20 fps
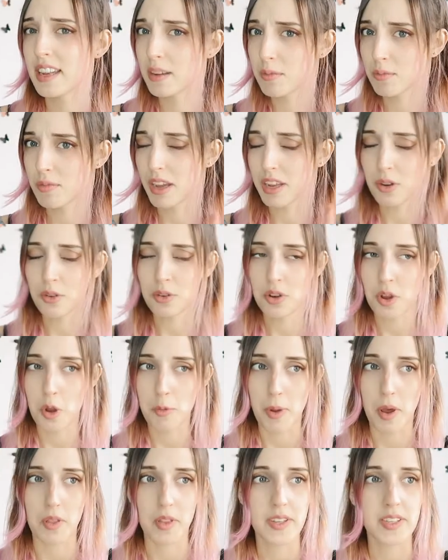I don't know
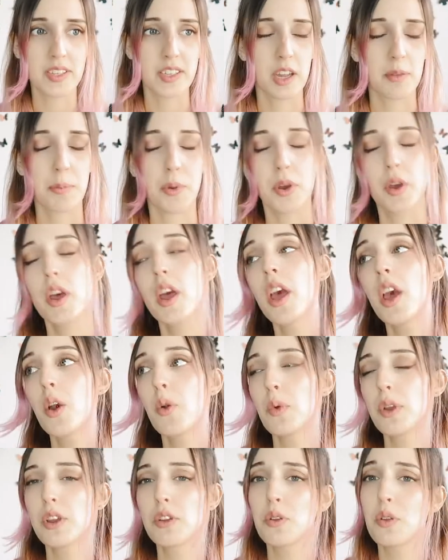about this yet, but
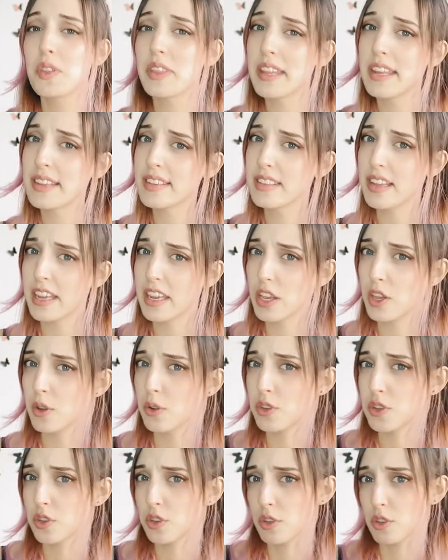we could do things like
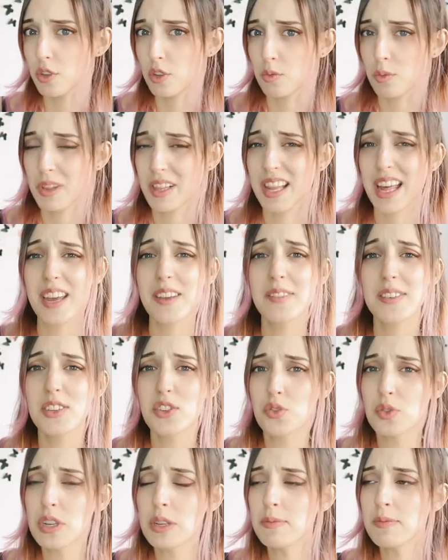YouTube live
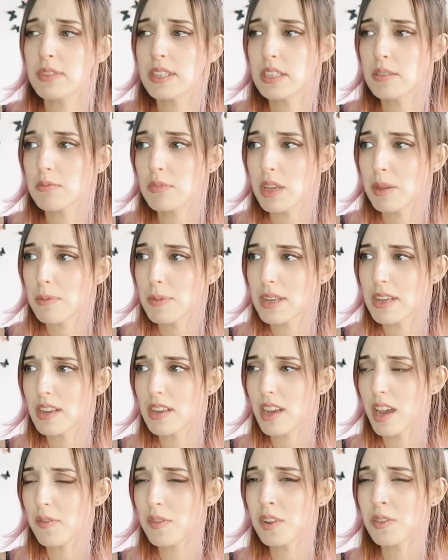streams
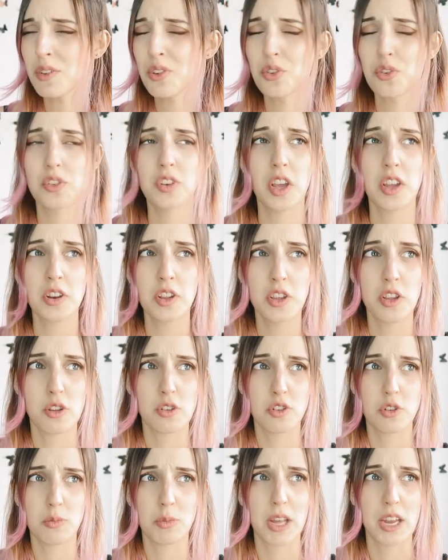maybe? I've never done a
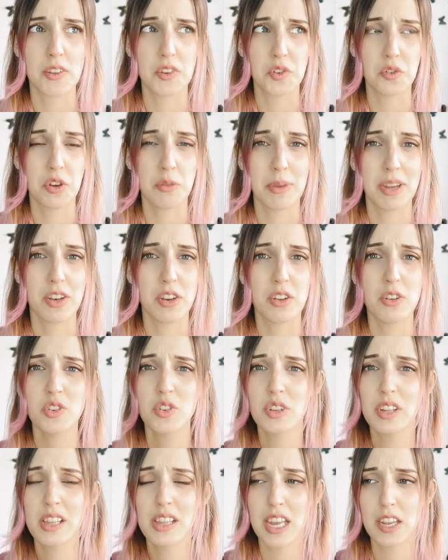YouTube live stream. I
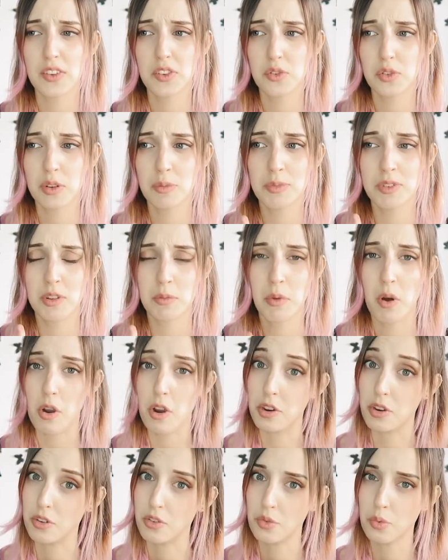usually live stream some
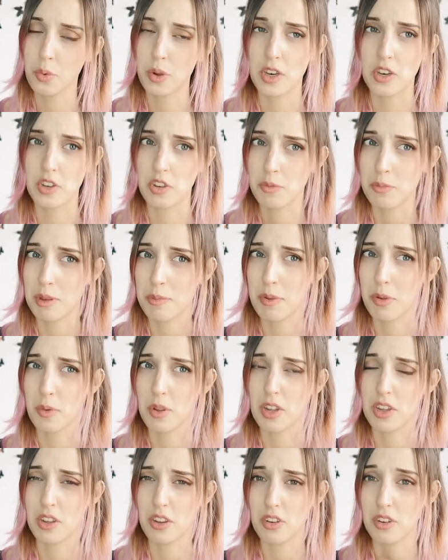art on Twitch, so maybe
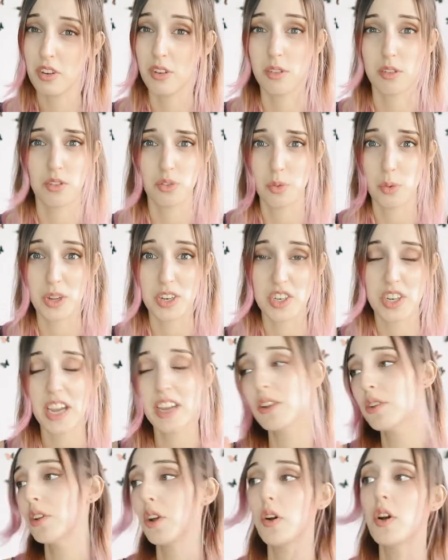we can go on Twitch.
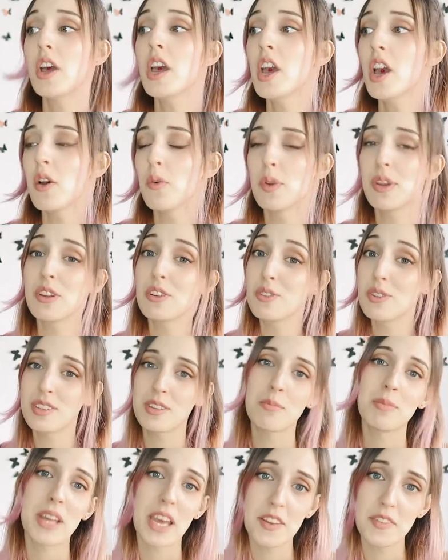I don't know. We could do
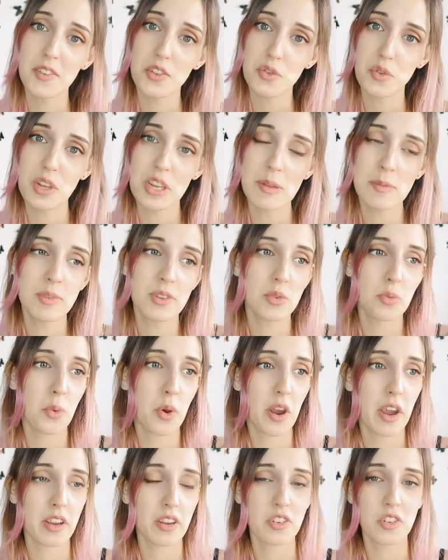some live streams
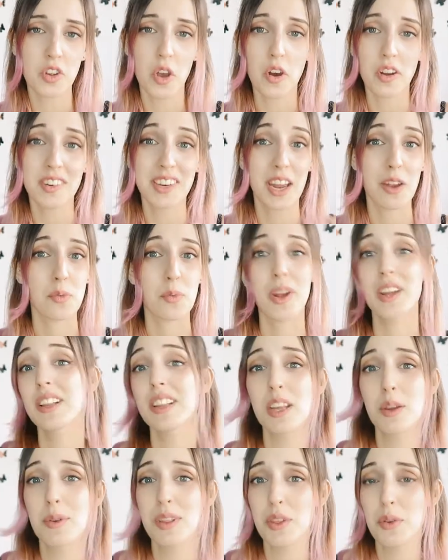where I could talk
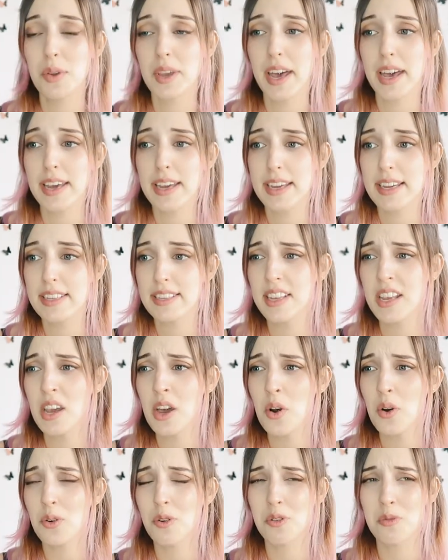directly with you guys,
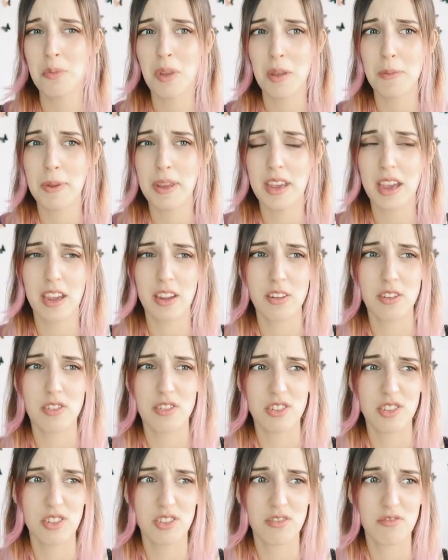or maybe I could
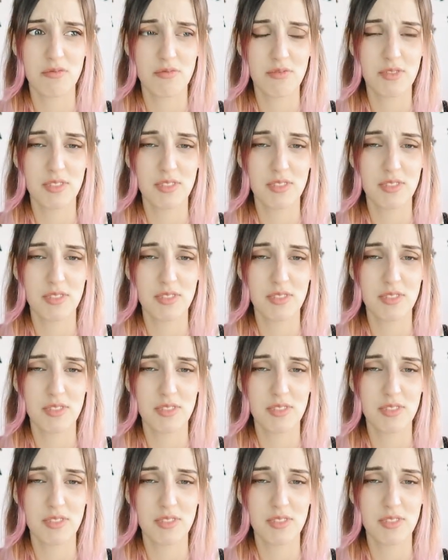just